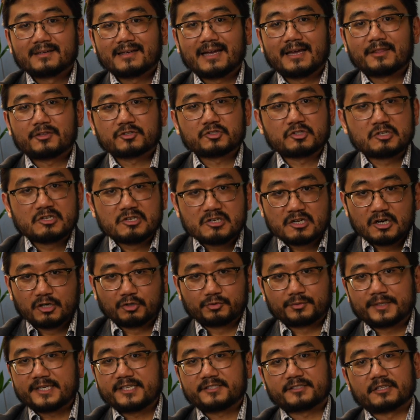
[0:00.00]
And there's no
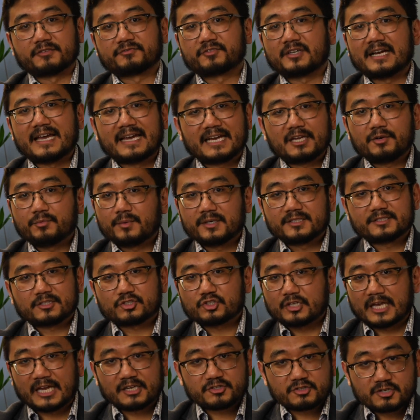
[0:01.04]
reason for anyone to
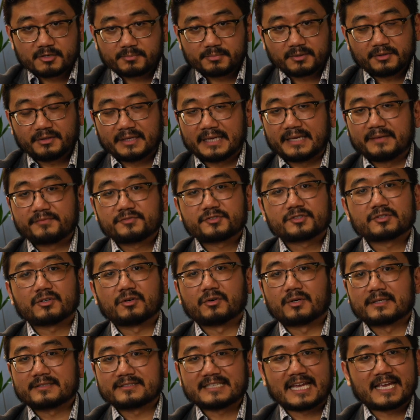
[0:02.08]
change their beliefs
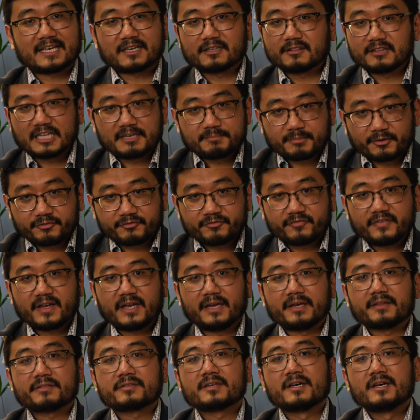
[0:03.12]
or take a leap of
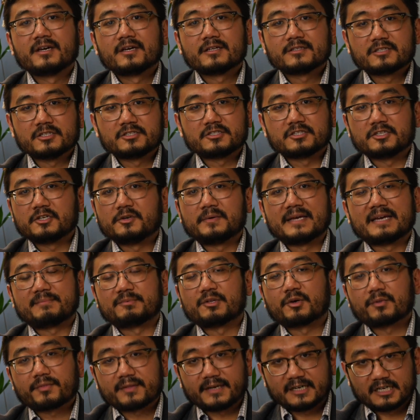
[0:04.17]
faith to do
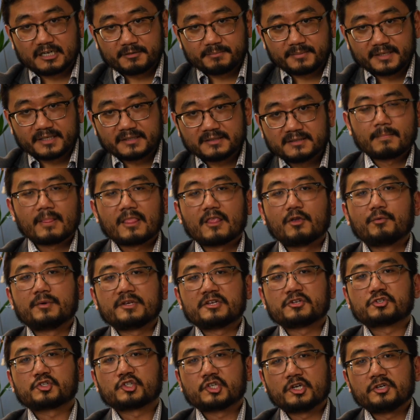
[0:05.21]
hypnotherapy. When
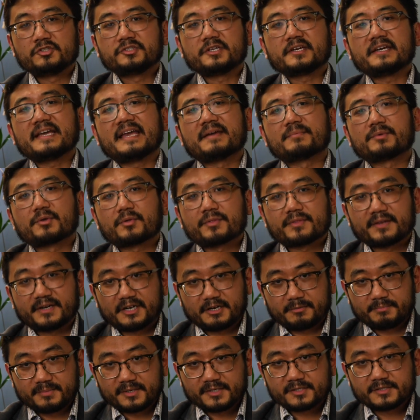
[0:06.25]
you're choosing a
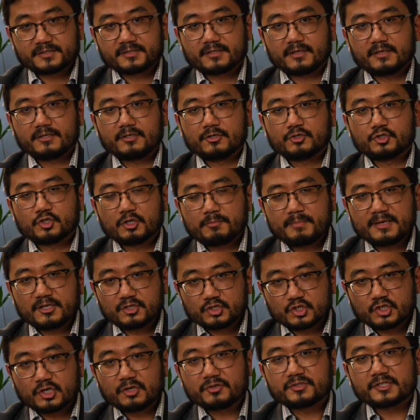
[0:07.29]
hypnotherapist, you should be
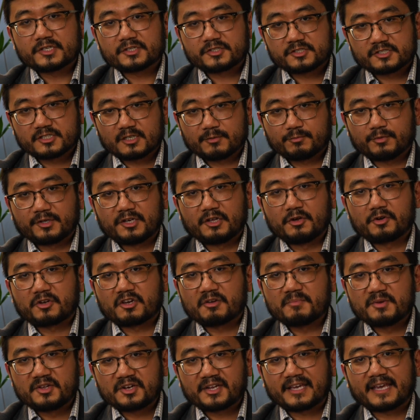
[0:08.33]
choosing someone who
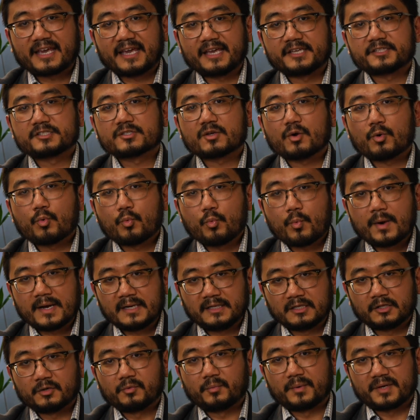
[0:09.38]
communicates
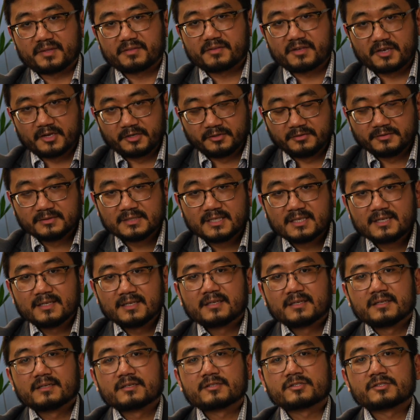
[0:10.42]
well with you.
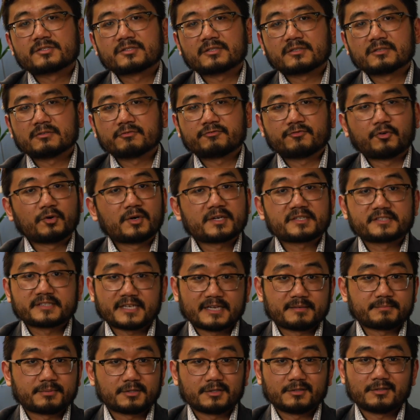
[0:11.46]
So, for
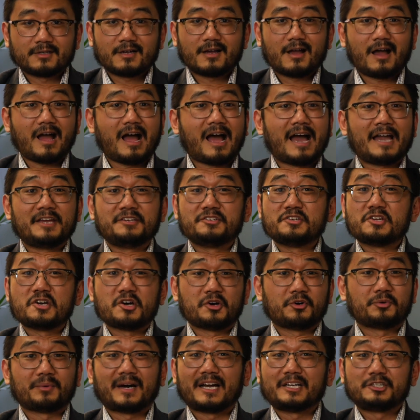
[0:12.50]
example, I
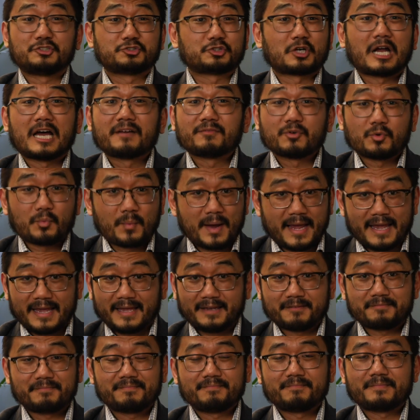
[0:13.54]
know I drive
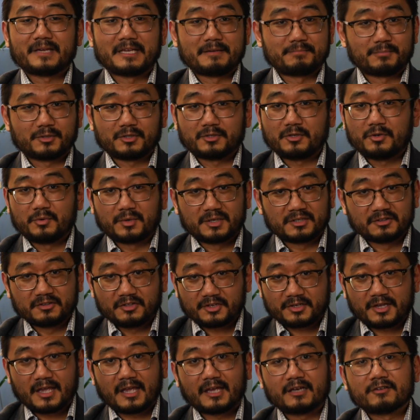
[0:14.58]
away people who are
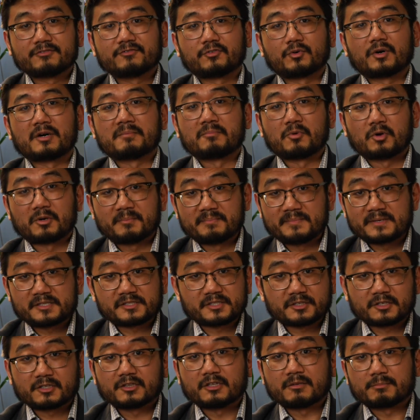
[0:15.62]
looking for a more
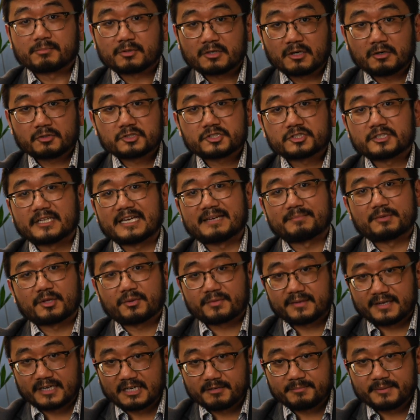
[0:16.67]
mystical approach to
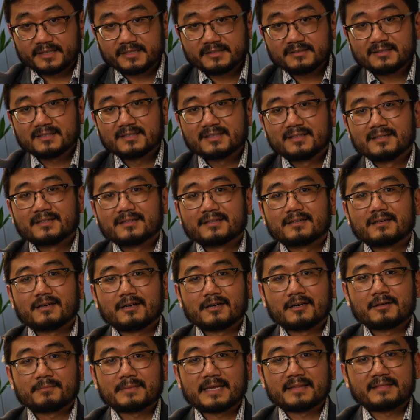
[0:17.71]
hypnotherapy,
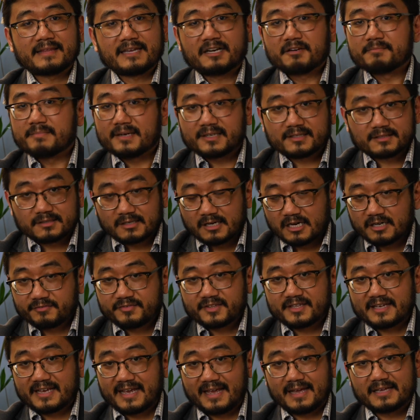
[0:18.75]
and they are better off
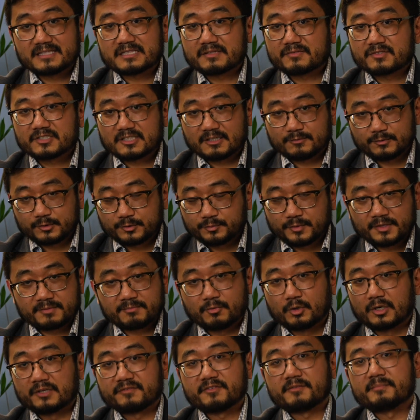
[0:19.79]
in the hands of someone with
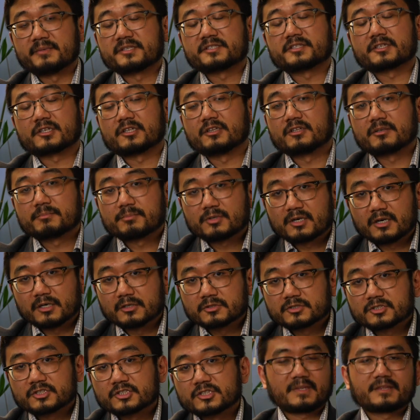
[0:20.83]
more of a mystical
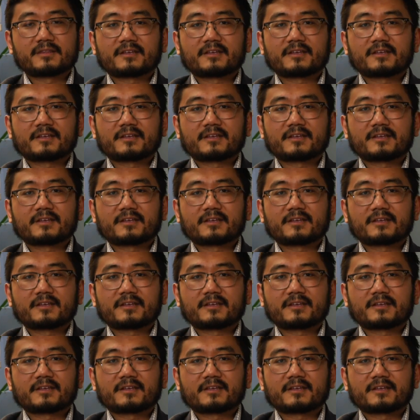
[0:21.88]
approach.